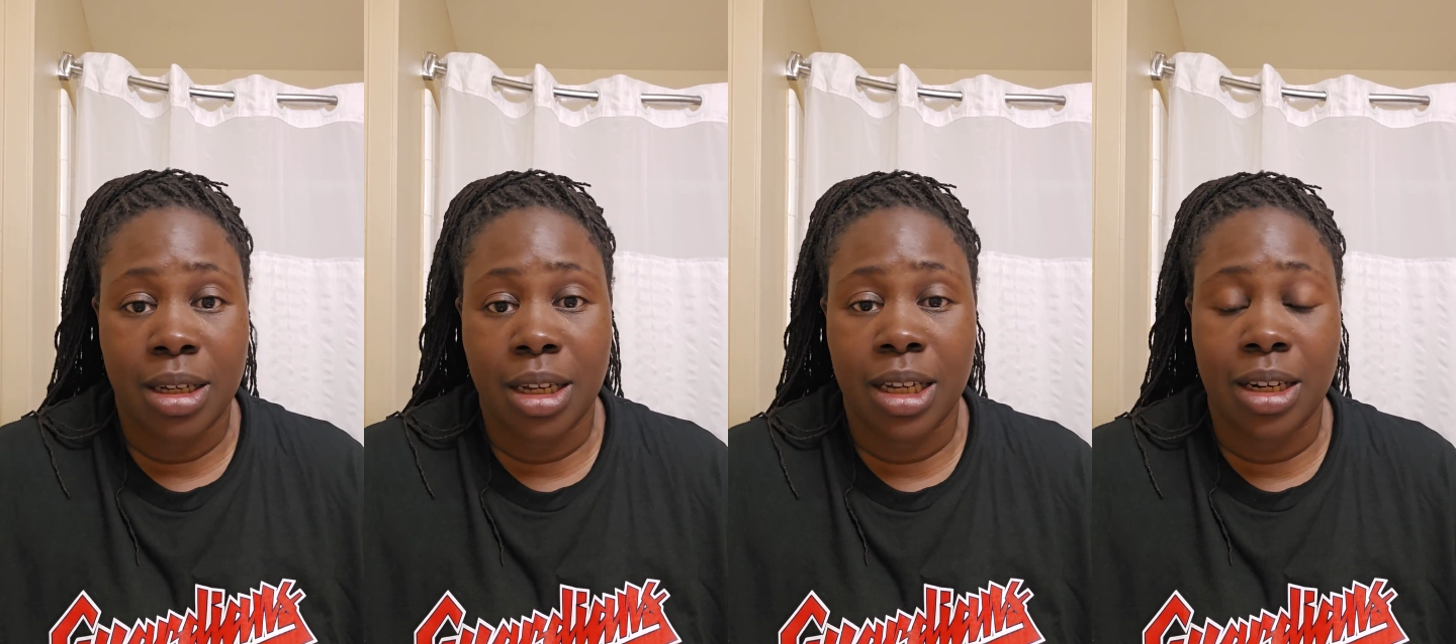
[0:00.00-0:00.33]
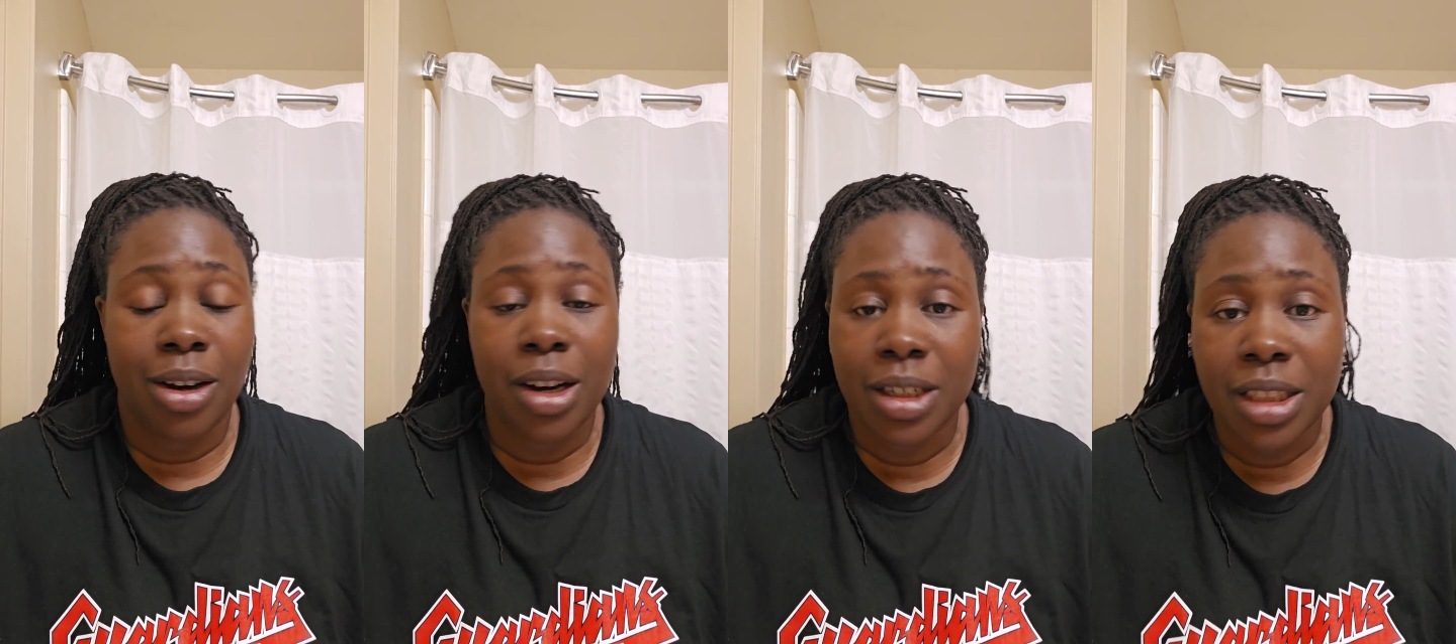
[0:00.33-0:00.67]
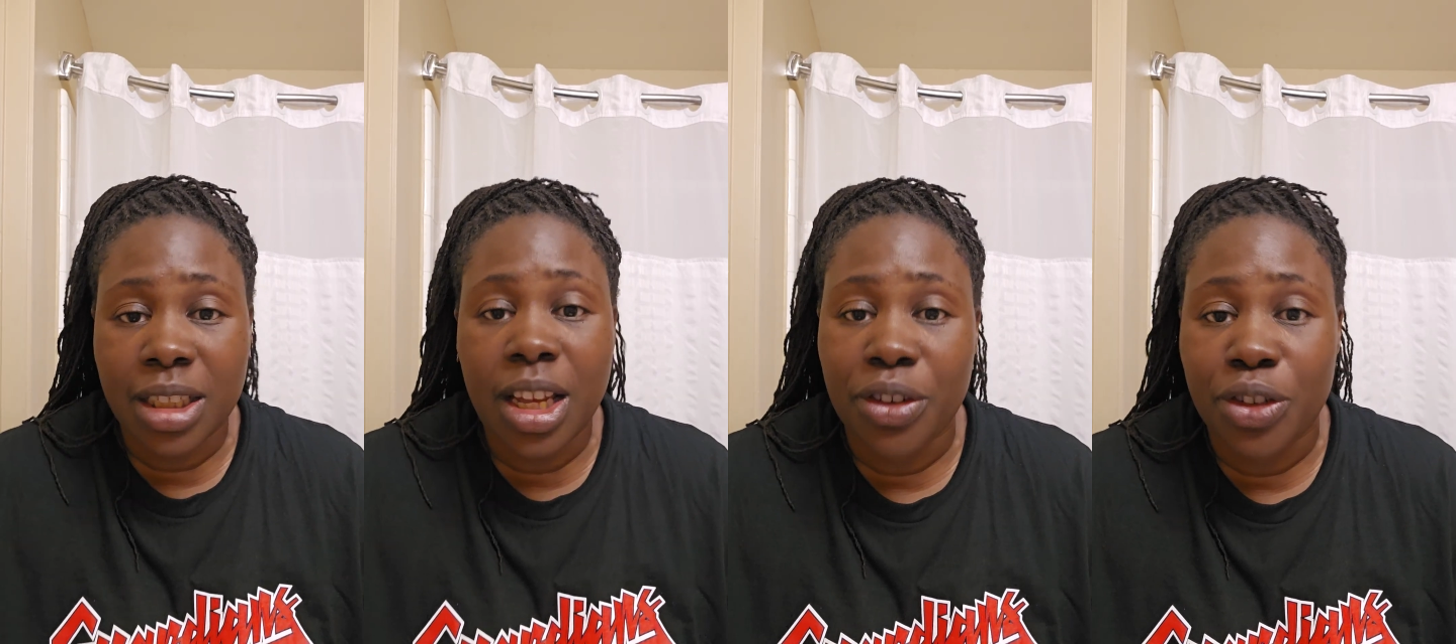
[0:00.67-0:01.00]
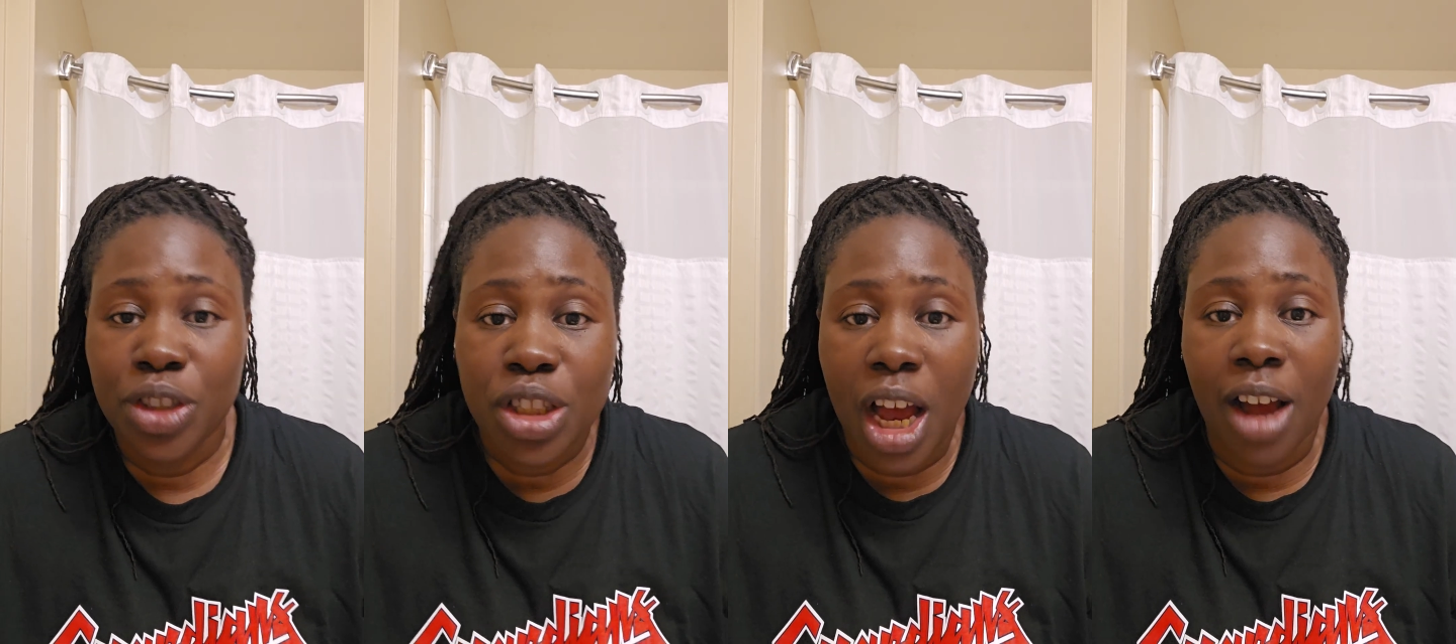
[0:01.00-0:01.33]
and all this other
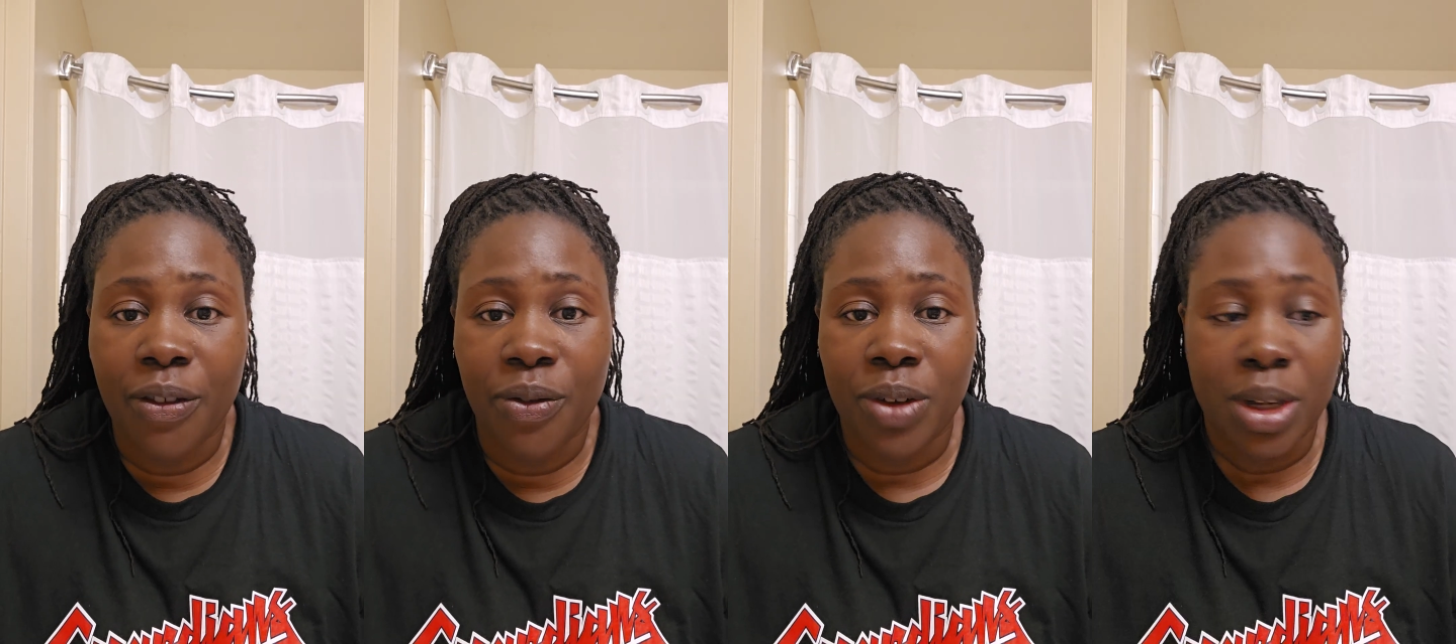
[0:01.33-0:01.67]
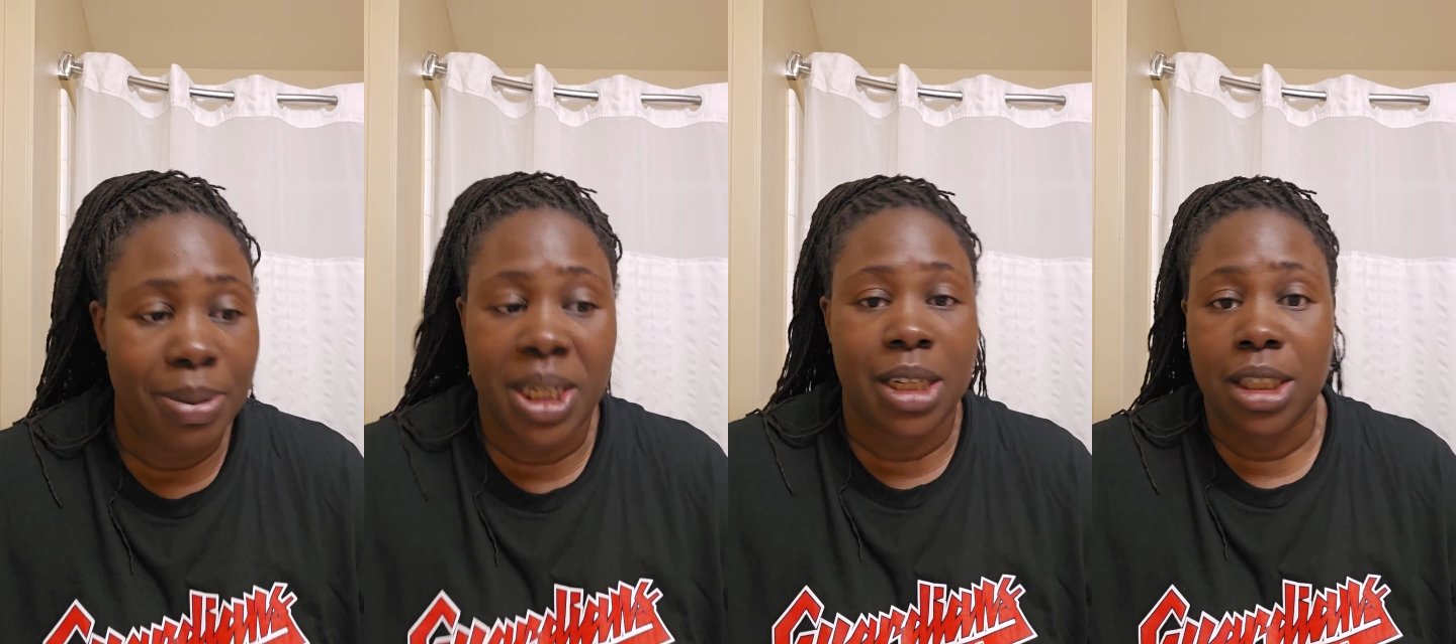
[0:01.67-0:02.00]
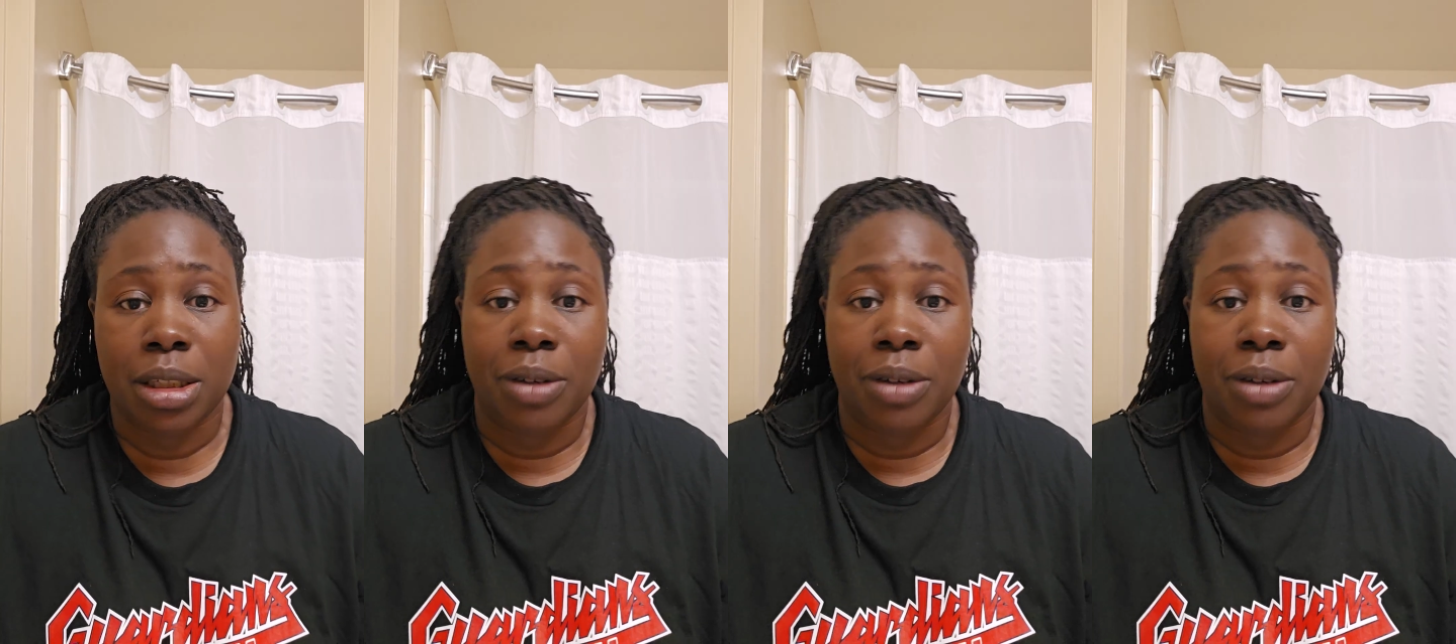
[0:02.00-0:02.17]
stuff because